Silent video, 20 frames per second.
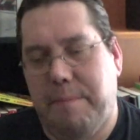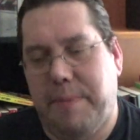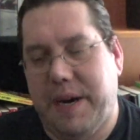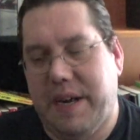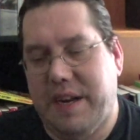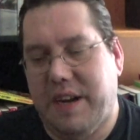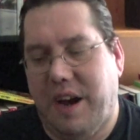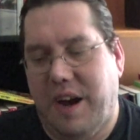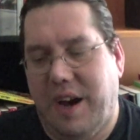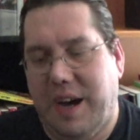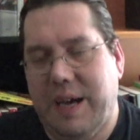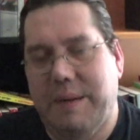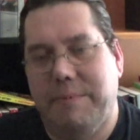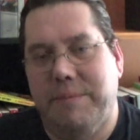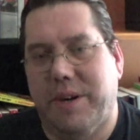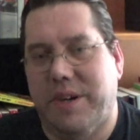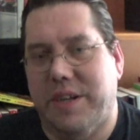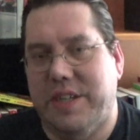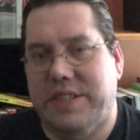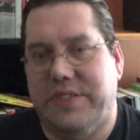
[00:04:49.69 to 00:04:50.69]
but I am
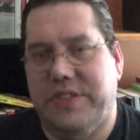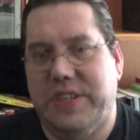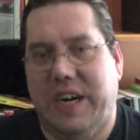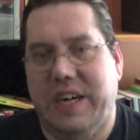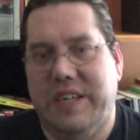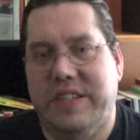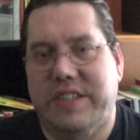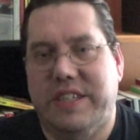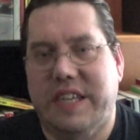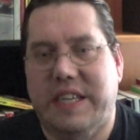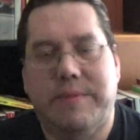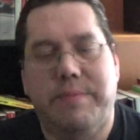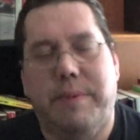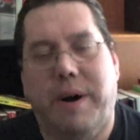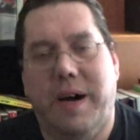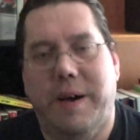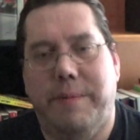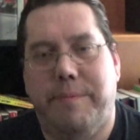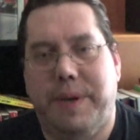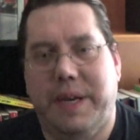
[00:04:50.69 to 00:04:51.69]
not a judge. That's
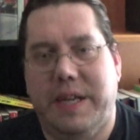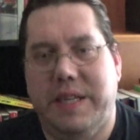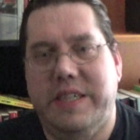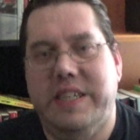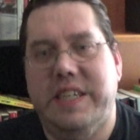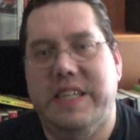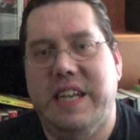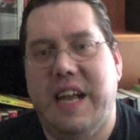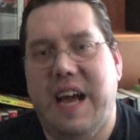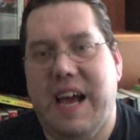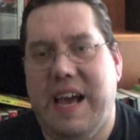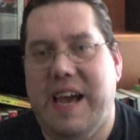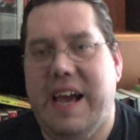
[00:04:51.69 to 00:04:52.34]
my opinion.